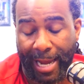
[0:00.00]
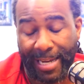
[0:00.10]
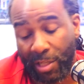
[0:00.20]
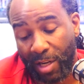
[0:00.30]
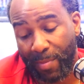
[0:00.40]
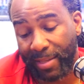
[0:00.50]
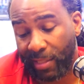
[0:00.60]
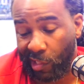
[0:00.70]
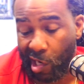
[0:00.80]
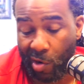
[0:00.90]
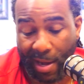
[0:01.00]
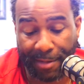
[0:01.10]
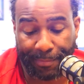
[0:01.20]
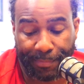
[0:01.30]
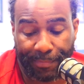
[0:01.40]
He just talked about, said, you know
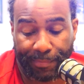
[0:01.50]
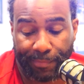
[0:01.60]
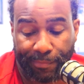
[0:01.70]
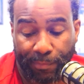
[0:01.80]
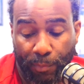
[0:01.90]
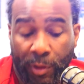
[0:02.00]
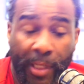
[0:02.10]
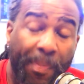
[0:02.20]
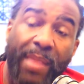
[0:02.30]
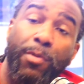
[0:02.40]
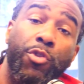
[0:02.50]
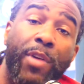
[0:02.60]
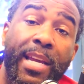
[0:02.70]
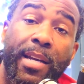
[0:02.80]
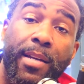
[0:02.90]
what? Some people
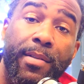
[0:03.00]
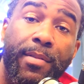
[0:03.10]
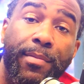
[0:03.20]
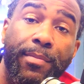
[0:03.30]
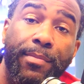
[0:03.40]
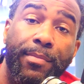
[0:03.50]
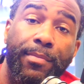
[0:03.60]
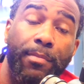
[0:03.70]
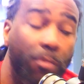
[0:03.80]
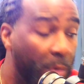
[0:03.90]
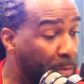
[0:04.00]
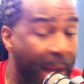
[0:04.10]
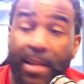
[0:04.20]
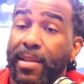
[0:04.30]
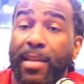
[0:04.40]
drink, which
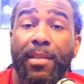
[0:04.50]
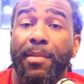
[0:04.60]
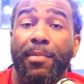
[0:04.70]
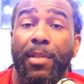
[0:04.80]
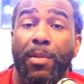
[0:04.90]
Micah doesn't.